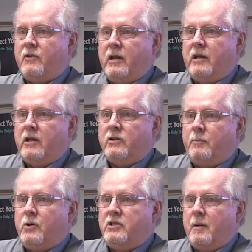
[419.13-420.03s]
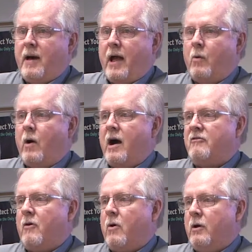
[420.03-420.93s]
that it doesn't push it back quite
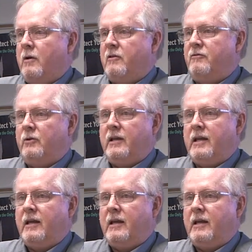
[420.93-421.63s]
far enough to fully